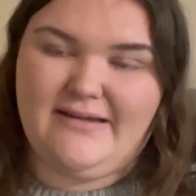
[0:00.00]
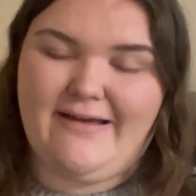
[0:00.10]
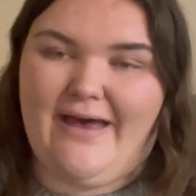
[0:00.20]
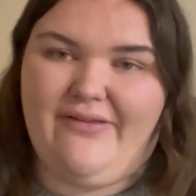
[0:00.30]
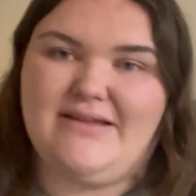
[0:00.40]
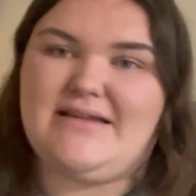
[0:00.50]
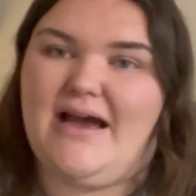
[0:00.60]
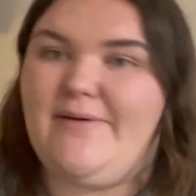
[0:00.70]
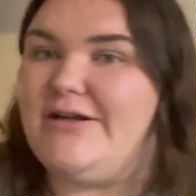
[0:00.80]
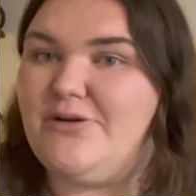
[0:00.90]
at that
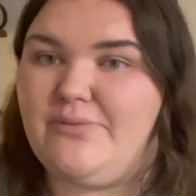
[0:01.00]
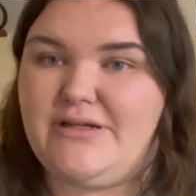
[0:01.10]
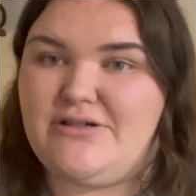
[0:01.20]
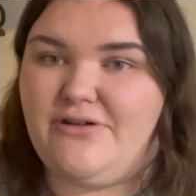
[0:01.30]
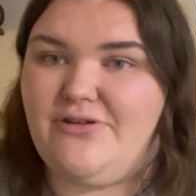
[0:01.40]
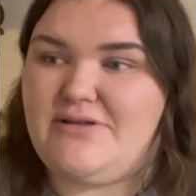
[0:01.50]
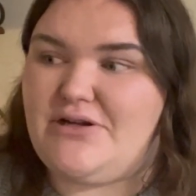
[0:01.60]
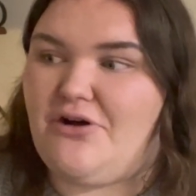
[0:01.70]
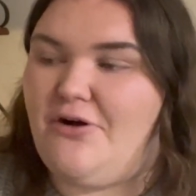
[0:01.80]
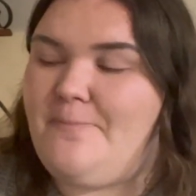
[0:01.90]
time. I don't pre-start those at
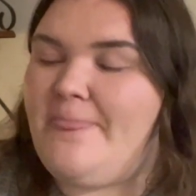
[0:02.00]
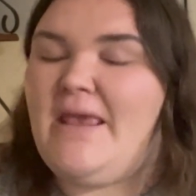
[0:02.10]
all.